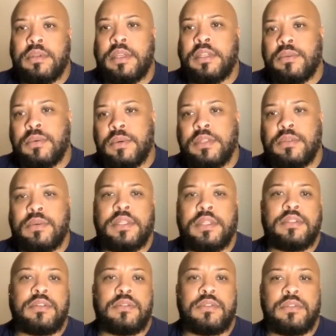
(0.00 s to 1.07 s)
in
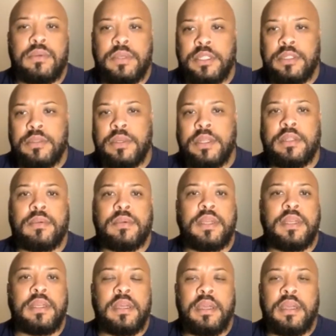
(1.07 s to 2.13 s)
2022,
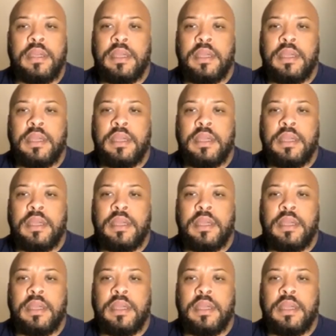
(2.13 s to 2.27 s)
2023,